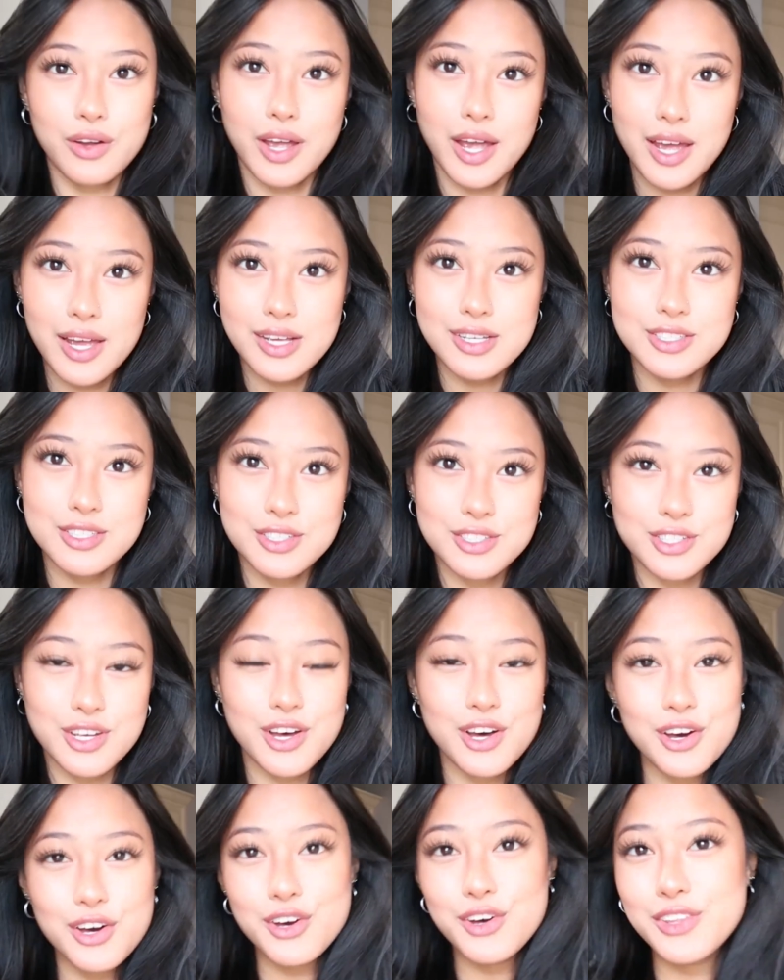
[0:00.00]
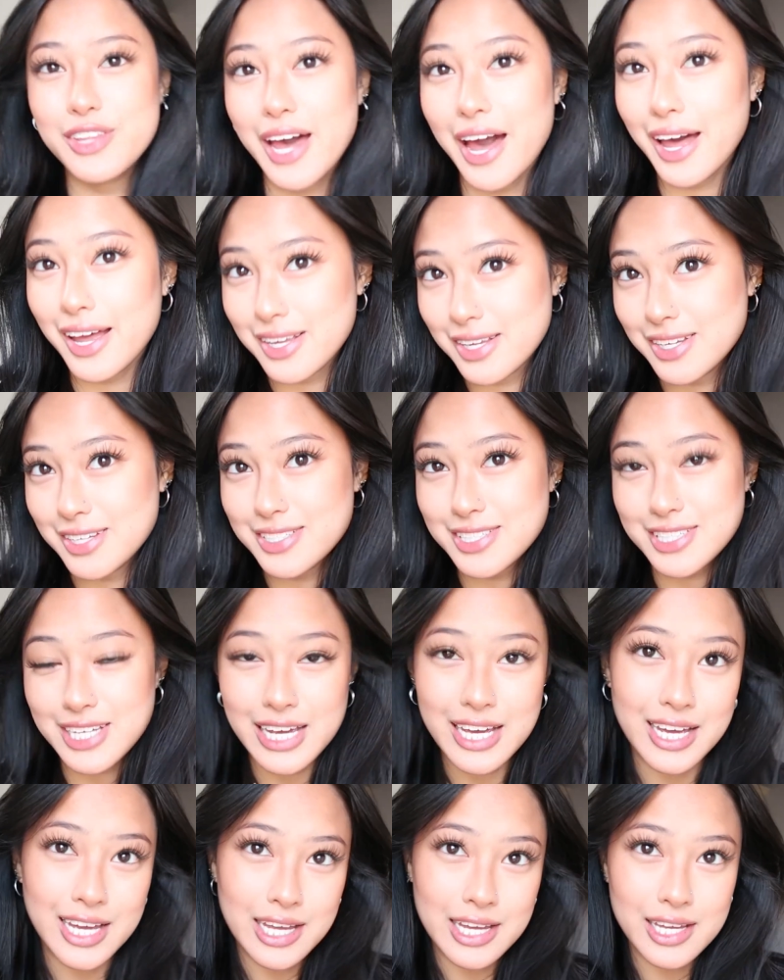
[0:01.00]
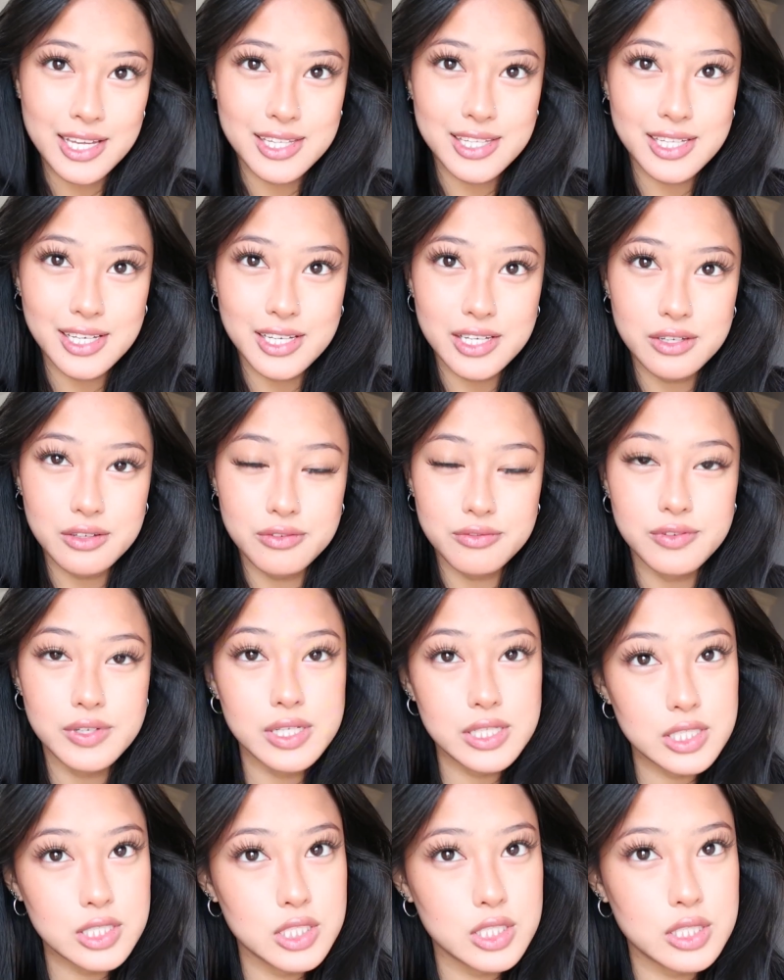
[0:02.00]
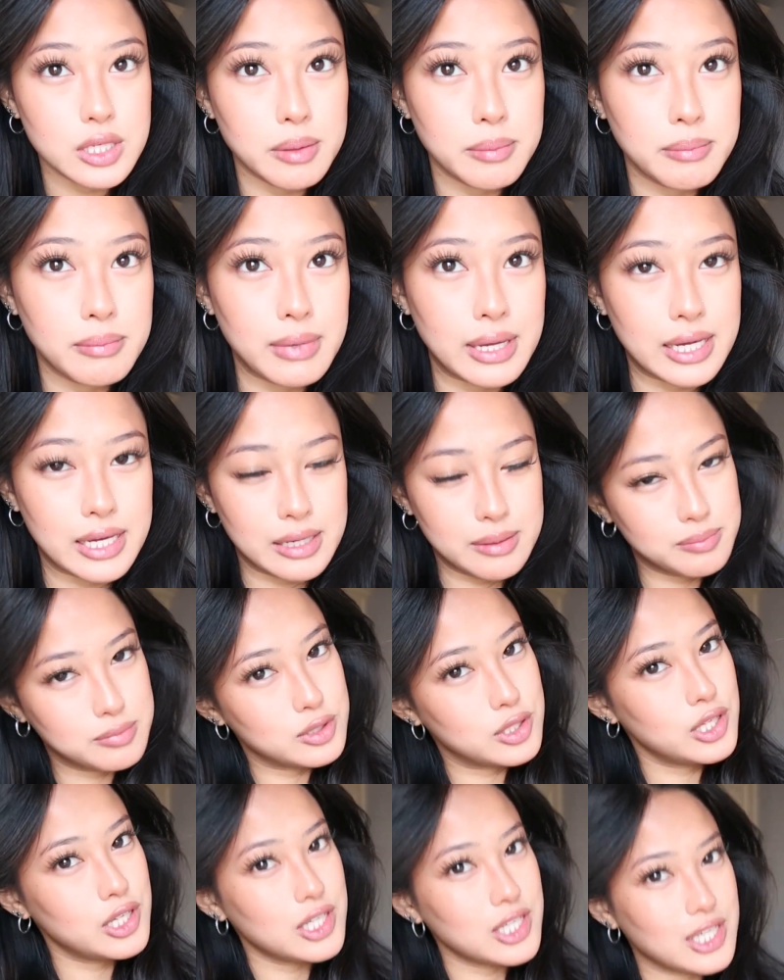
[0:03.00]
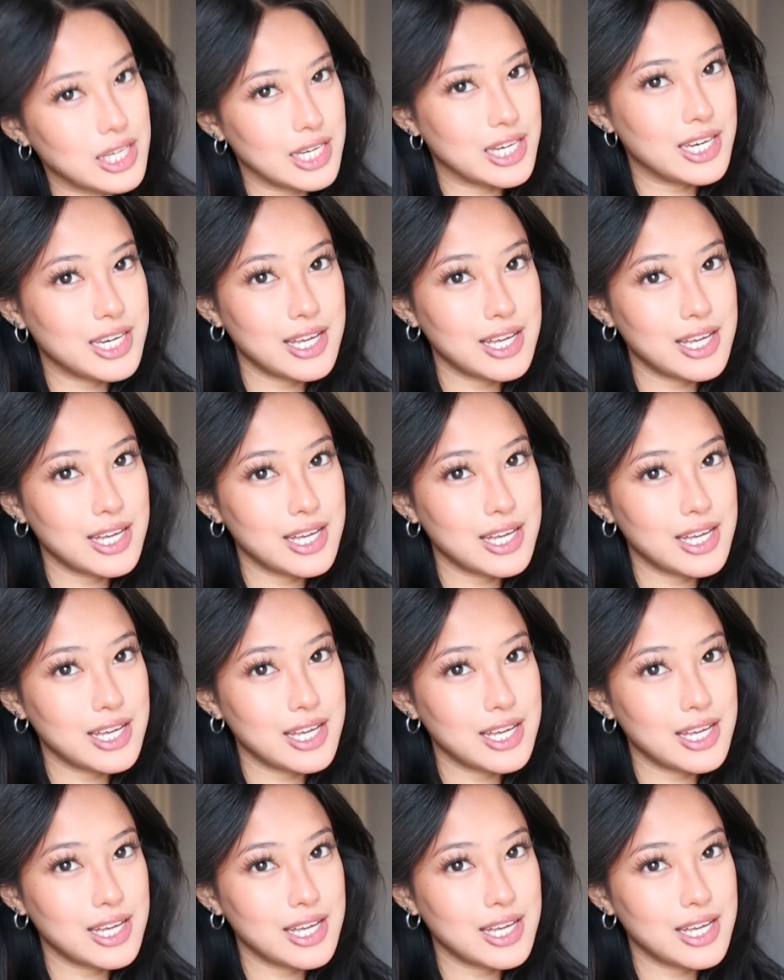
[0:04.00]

Okay, so that is the finished makeup look.